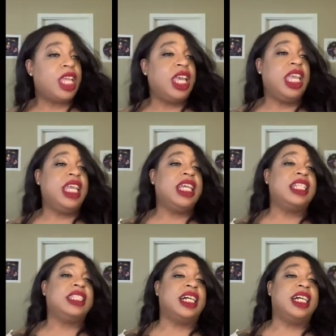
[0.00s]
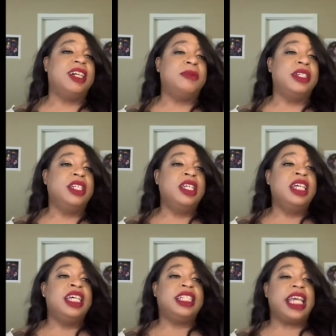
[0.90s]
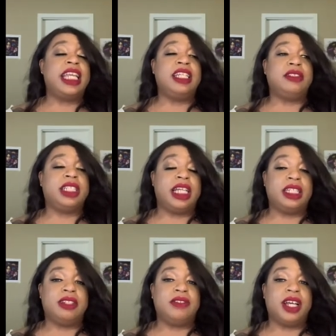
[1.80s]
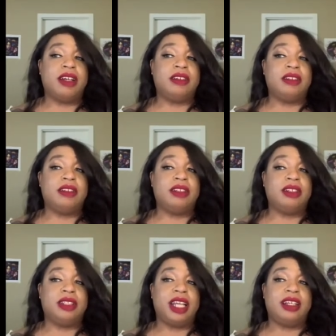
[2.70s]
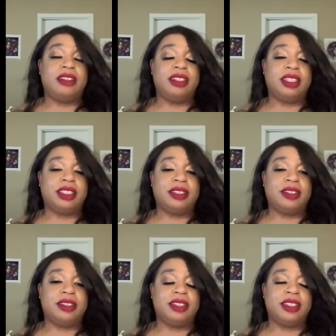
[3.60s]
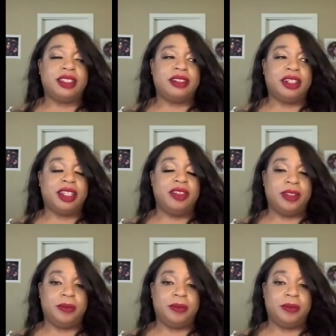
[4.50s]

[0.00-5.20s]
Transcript: and um, Lettie is like, if y'all, oh y'all, y'all still, you're still arguing.